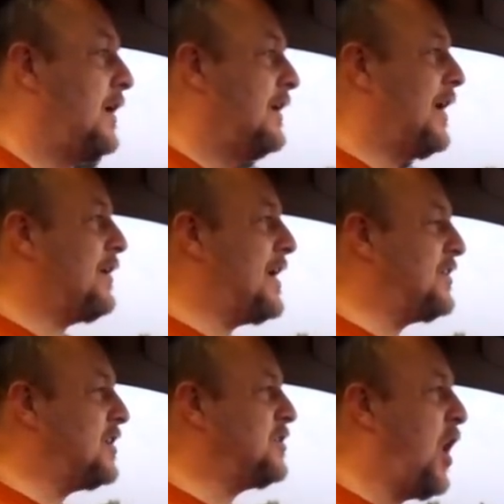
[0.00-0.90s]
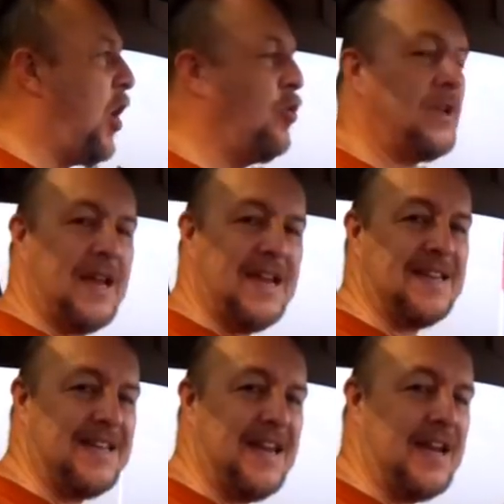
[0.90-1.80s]
Now it does hold it in
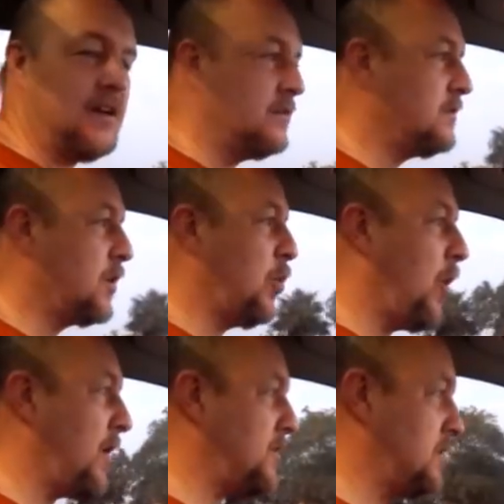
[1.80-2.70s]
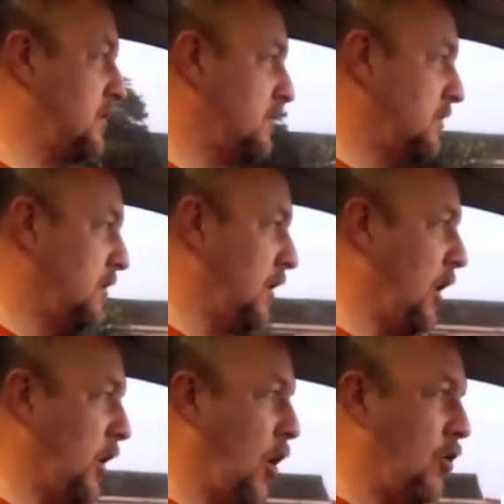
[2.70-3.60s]
gear quite a
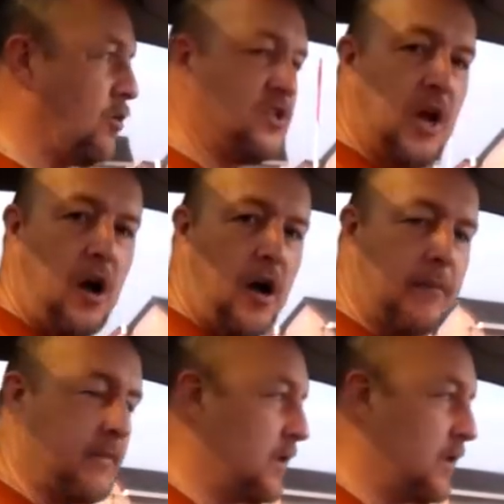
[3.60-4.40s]
long time.